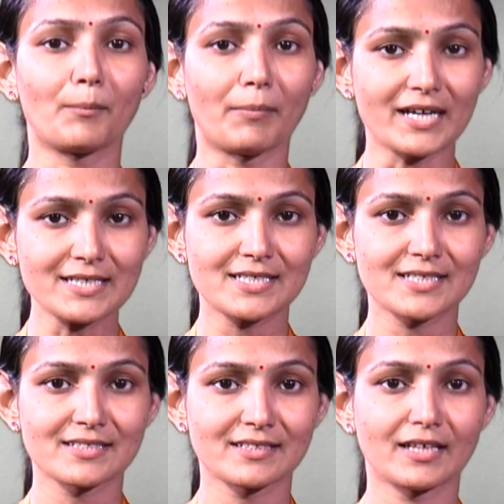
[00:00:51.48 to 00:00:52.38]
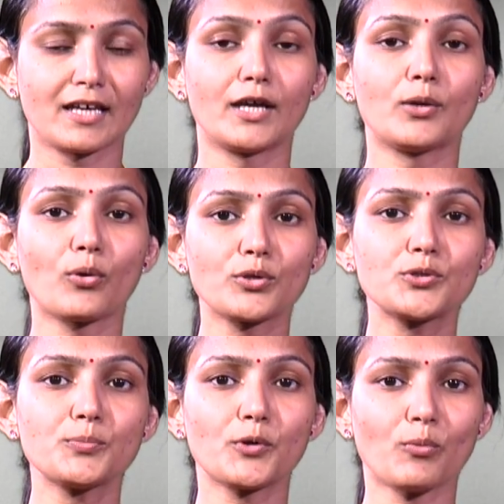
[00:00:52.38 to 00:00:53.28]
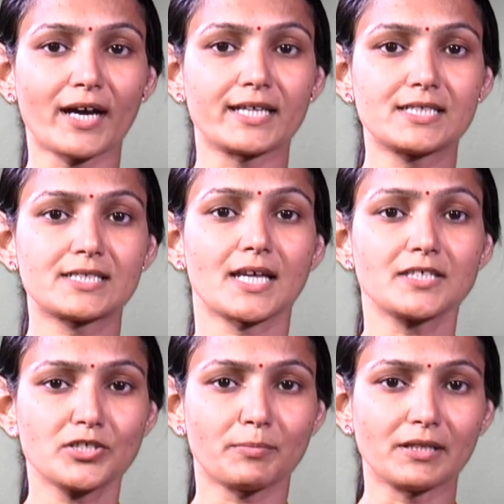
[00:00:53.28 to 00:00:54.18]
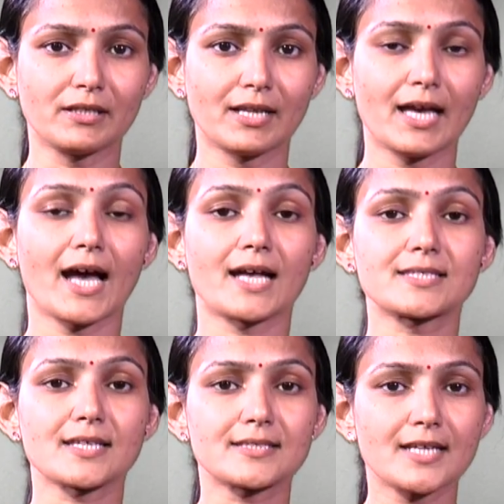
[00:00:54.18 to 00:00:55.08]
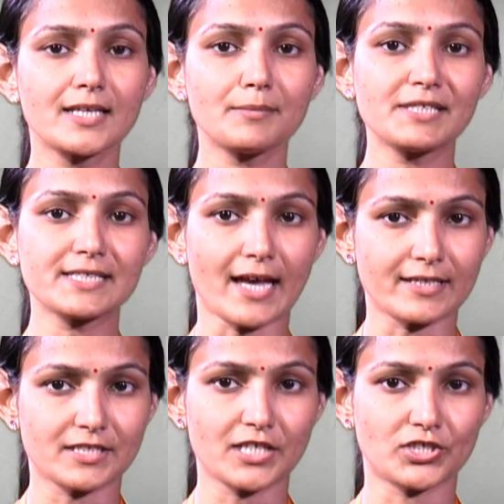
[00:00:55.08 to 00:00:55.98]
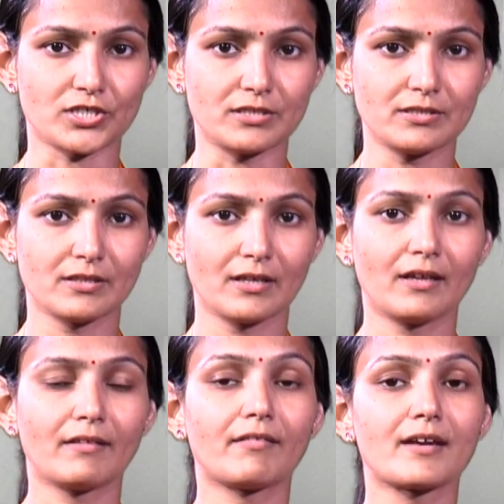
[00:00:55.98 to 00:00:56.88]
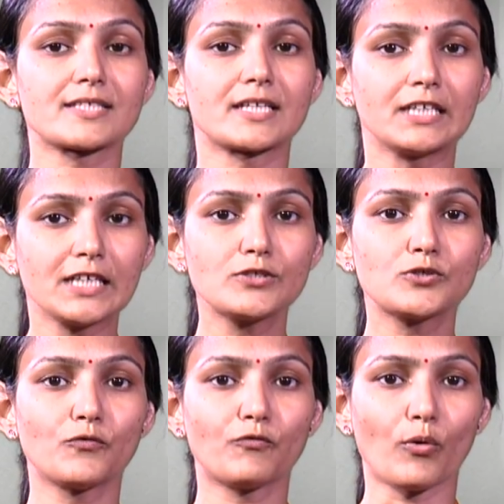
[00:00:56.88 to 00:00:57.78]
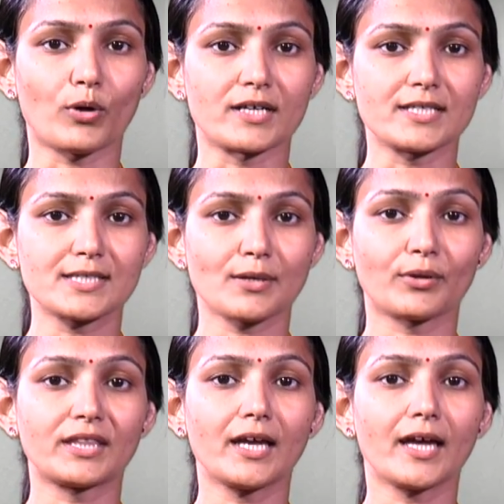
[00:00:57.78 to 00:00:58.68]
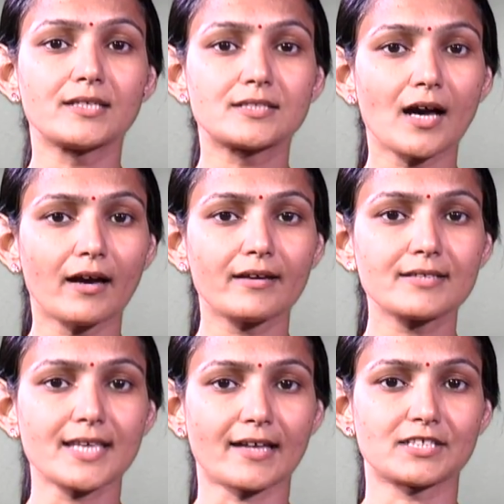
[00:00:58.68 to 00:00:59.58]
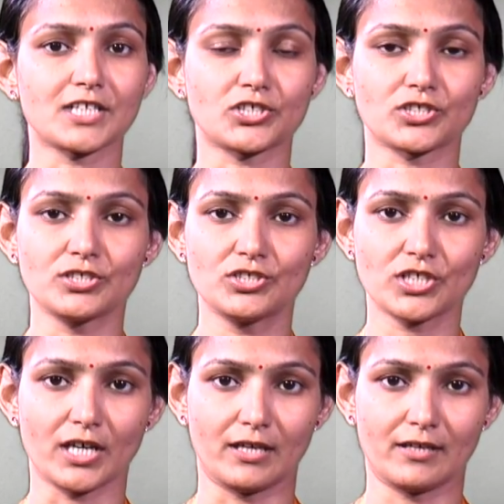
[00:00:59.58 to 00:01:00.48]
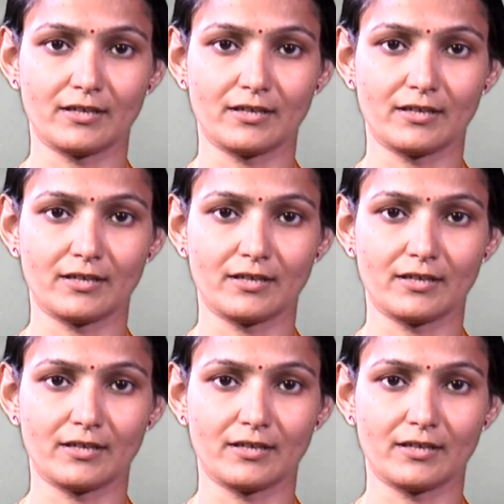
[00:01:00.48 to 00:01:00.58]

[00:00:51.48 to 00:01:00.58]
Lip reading: But in order to provide tangible and sustainable sanitation, there is a need to focus on the entire sanitation chain.